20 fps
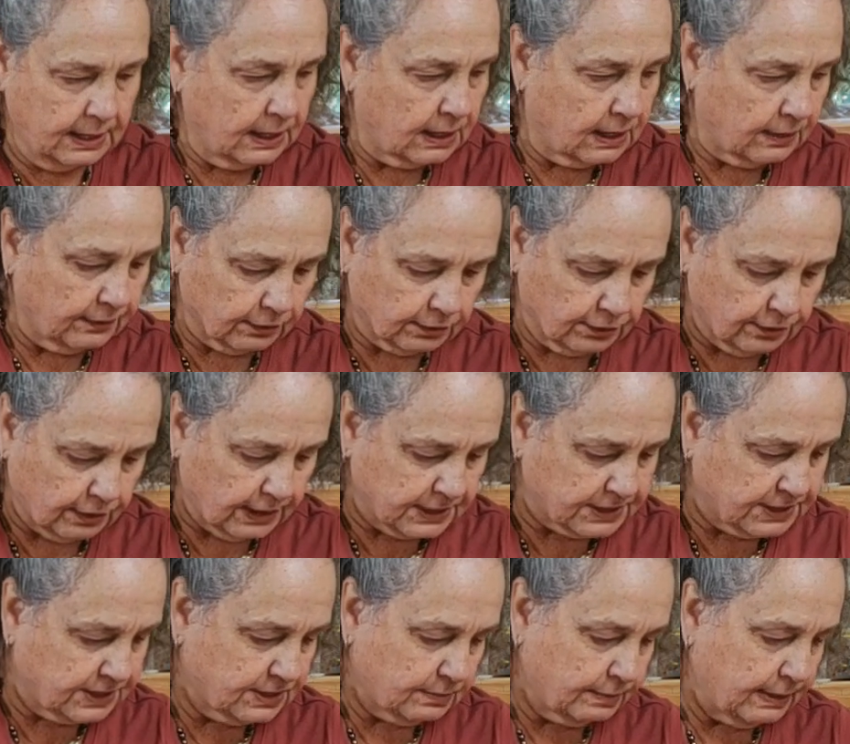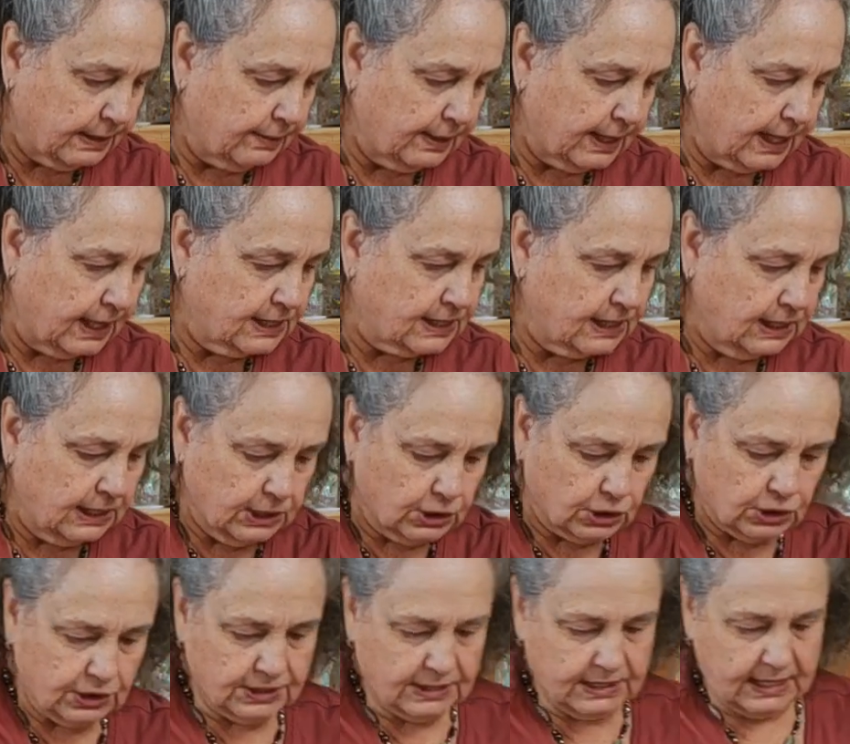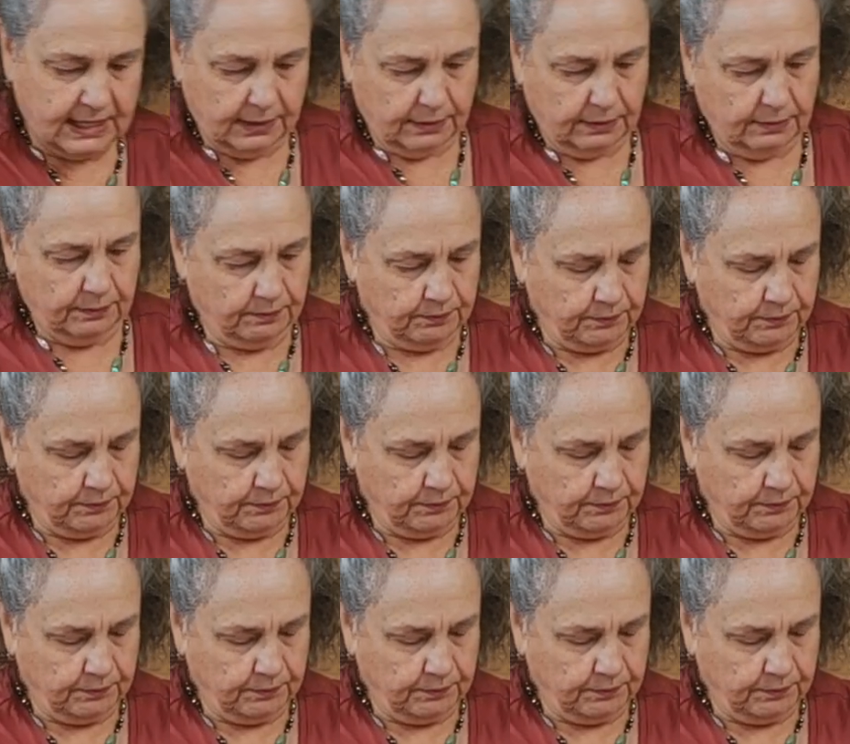And the cross is about 18 inches down.